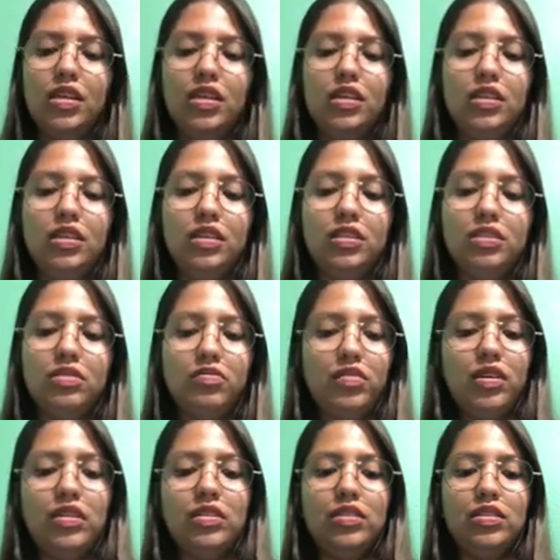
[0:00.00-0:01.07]
He
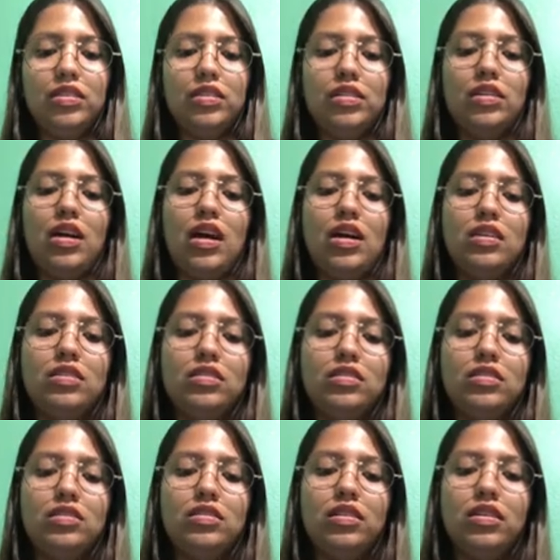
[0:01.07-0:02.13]
defined it as
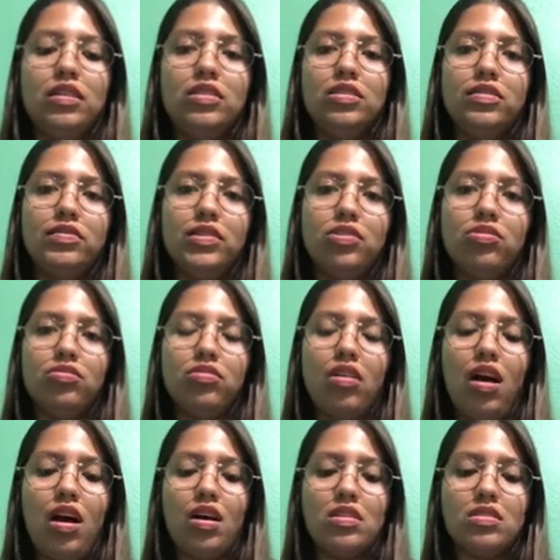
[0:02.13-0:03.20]
the individual
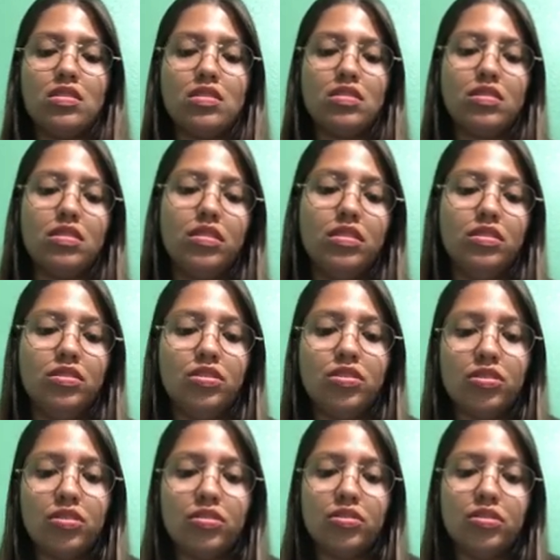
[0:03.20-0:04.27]
has
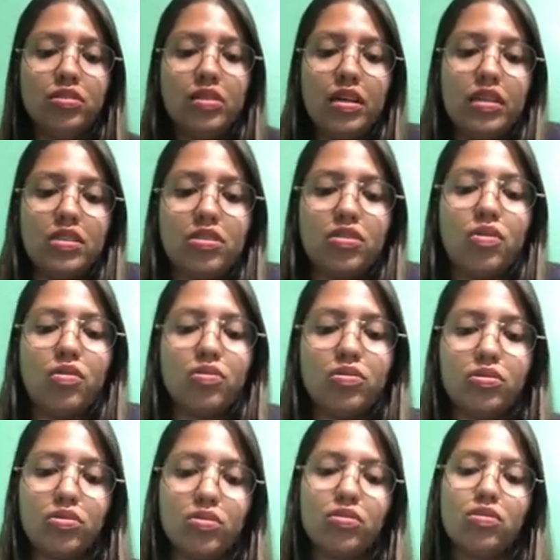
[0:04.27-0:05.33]
internalized
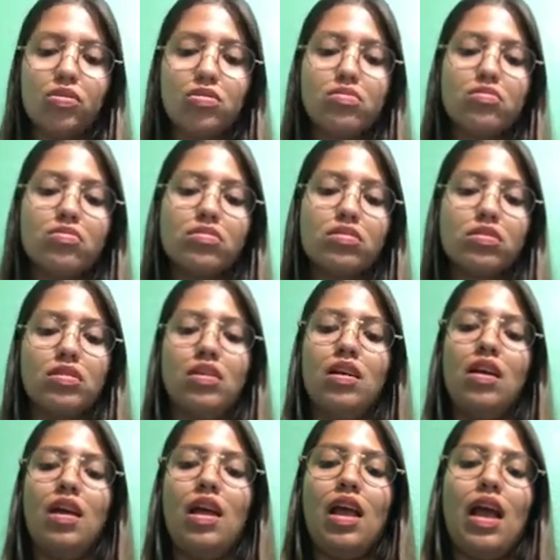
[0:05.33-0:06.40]
cultural goals
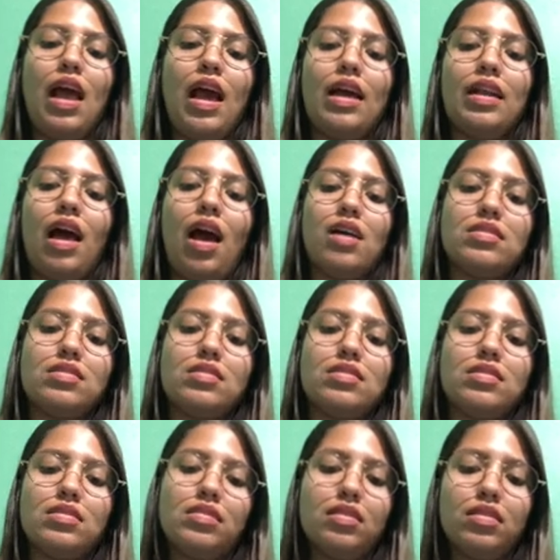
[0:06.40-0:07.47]
and has
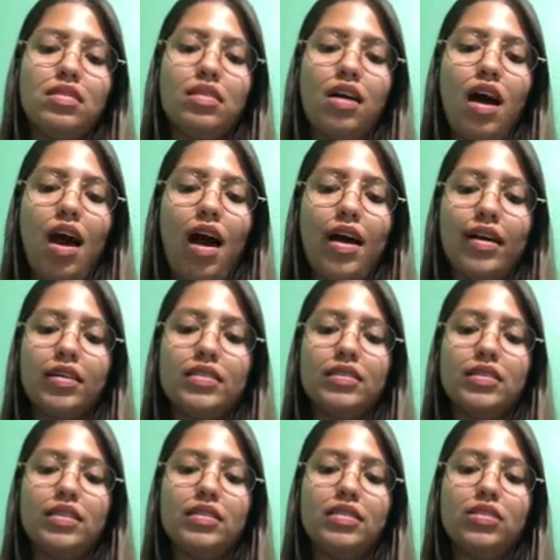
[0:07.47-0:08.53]
the
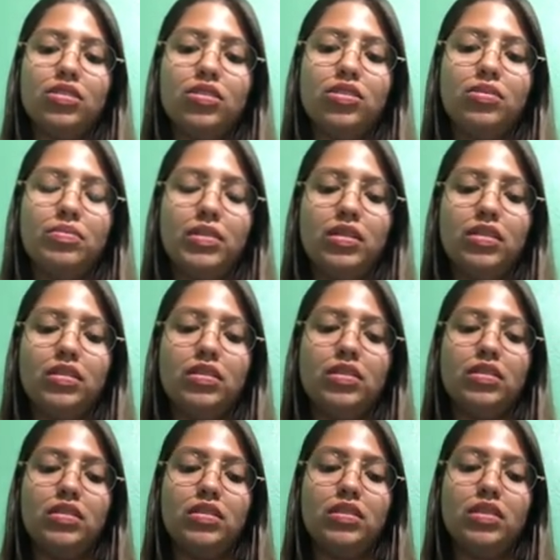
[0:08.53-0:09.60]
access to
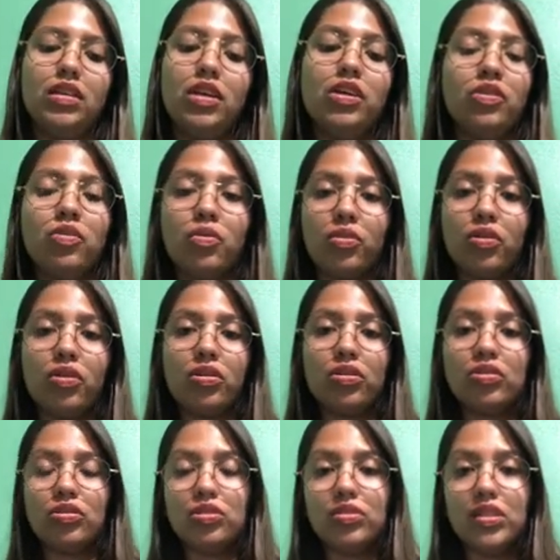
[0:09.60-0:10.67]
means in order
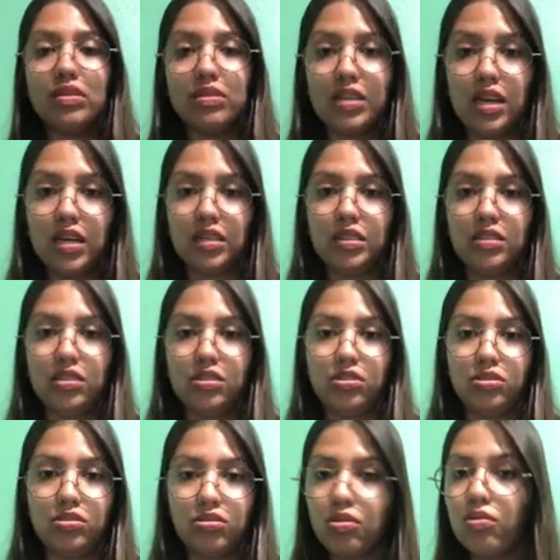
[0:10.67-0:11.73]
to attain
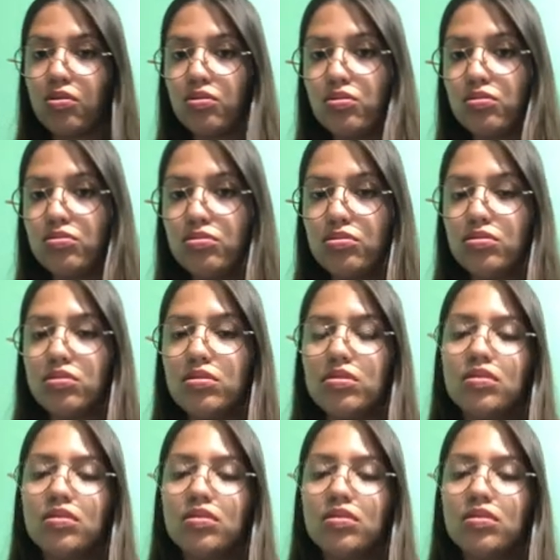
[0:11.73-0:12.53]
these goals.